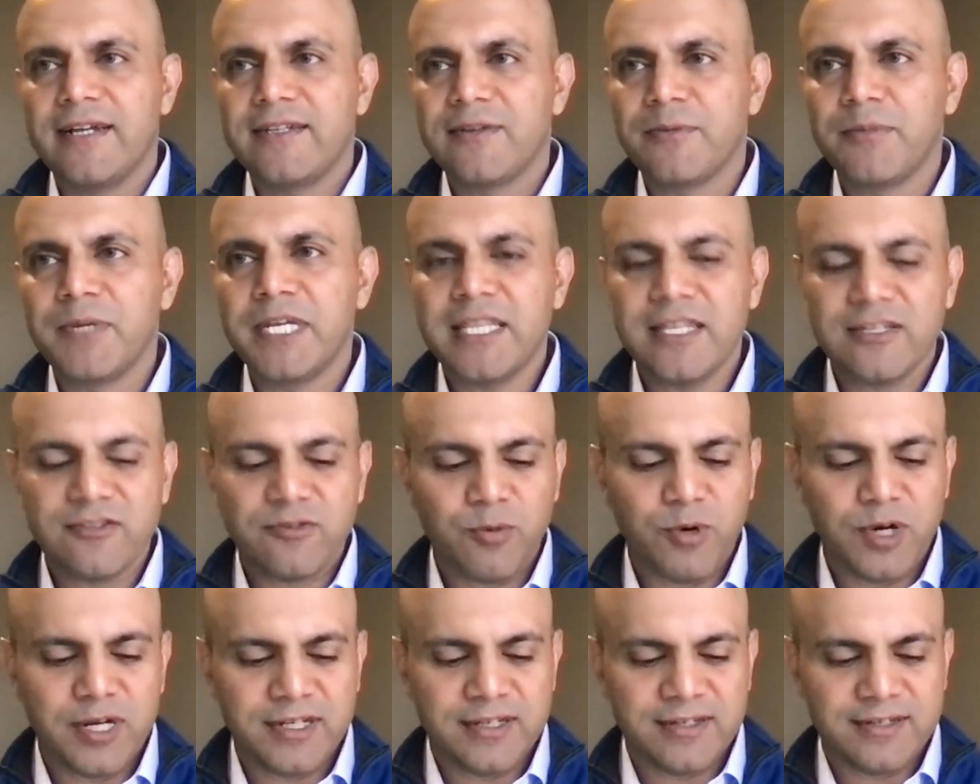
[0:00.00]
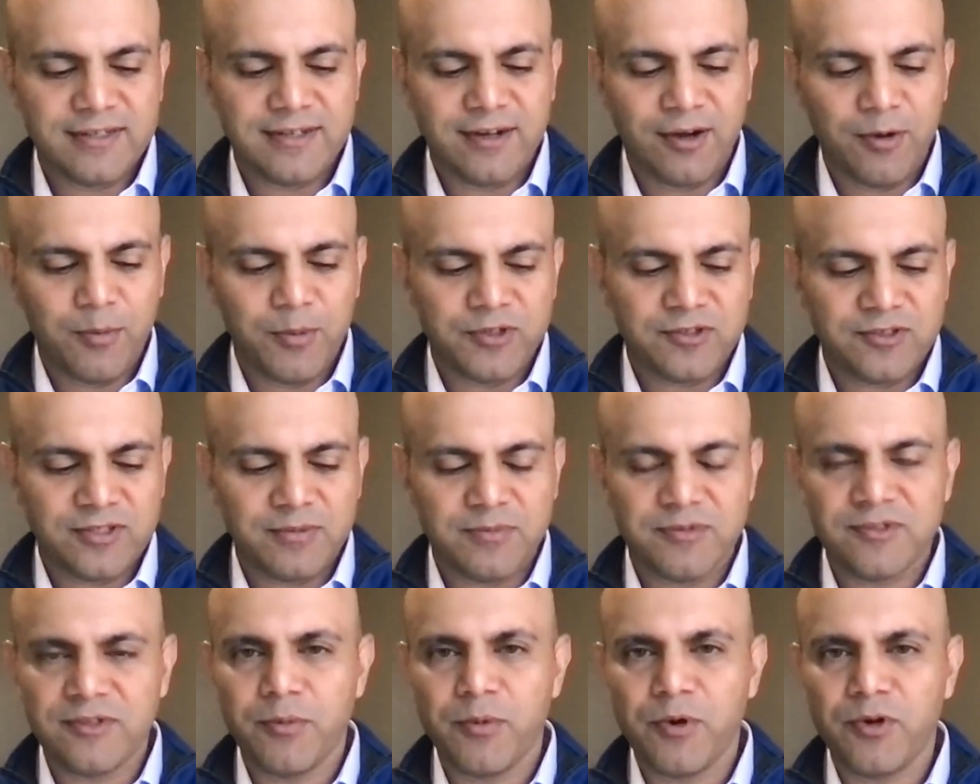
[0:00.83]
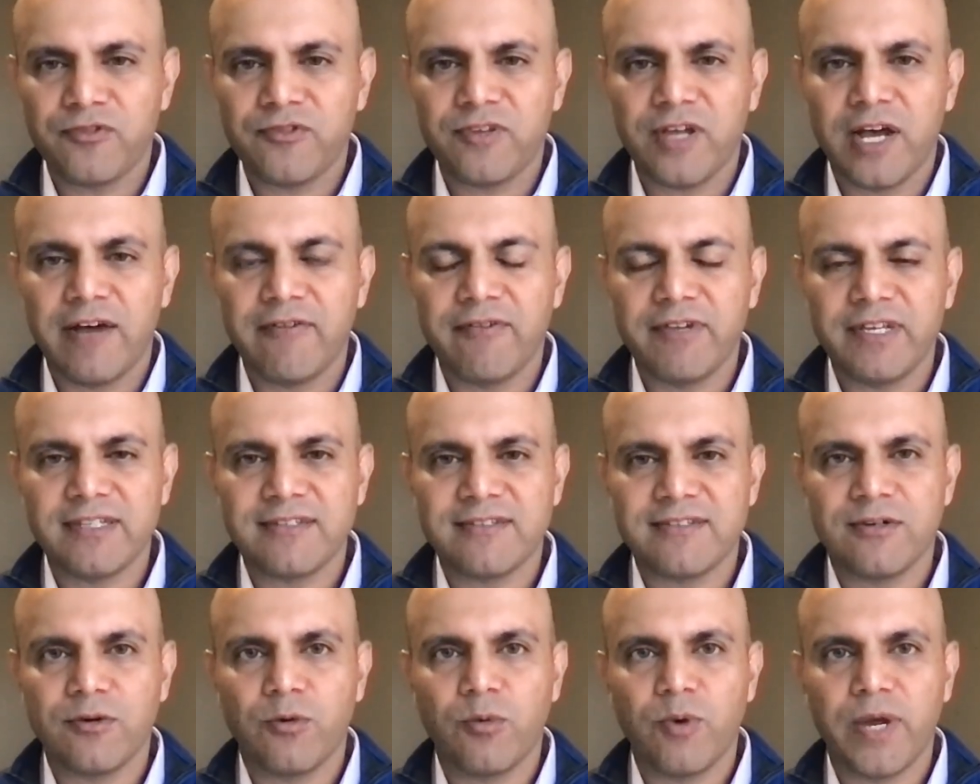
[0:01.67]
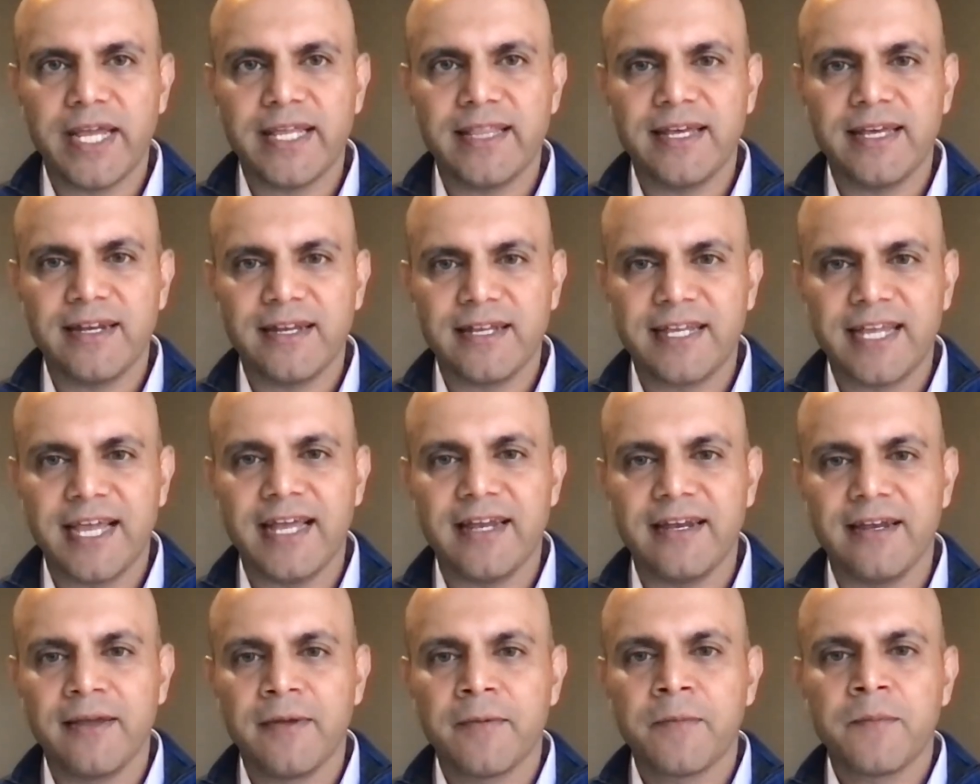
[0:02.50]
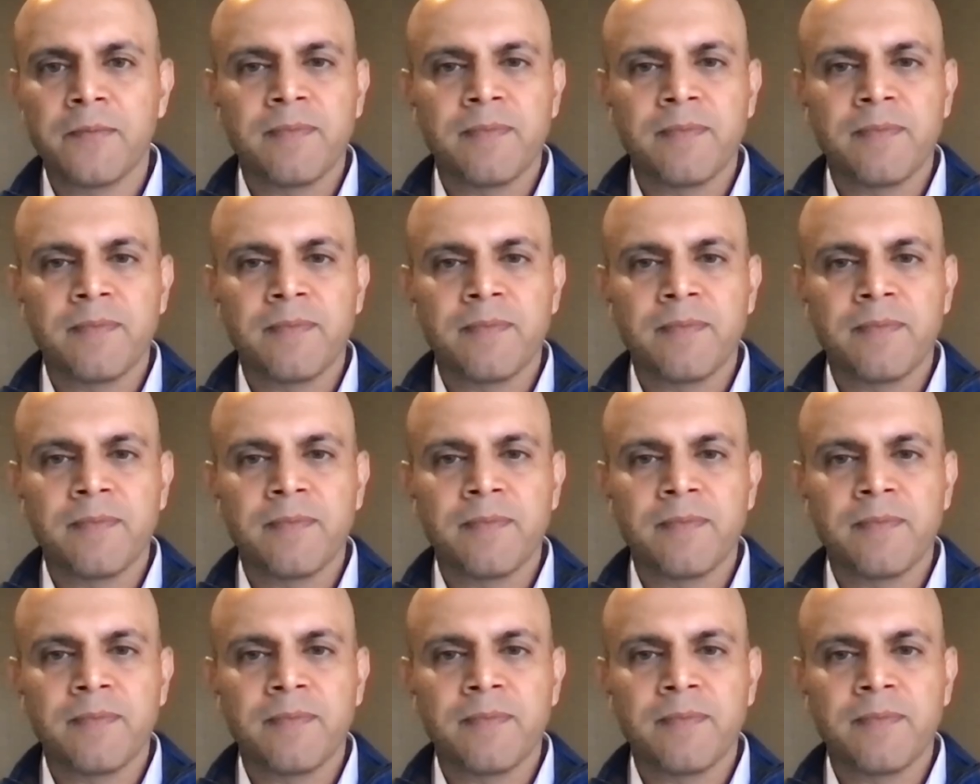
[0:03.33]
to me, this one almost seems the most obvious in a way that, again,